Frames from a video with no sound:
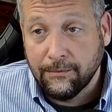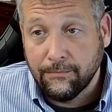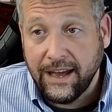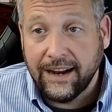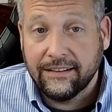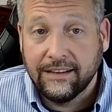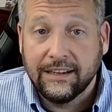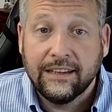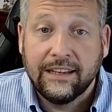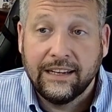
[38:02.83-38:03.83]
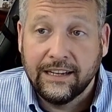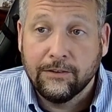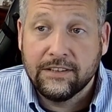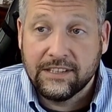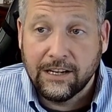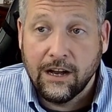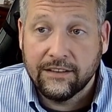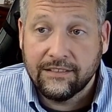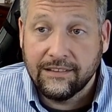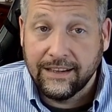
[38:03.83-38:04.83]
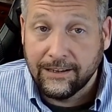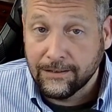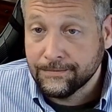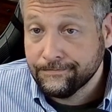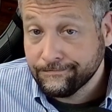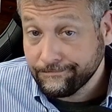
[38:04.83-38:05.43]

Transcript: impacting and increasing costs later.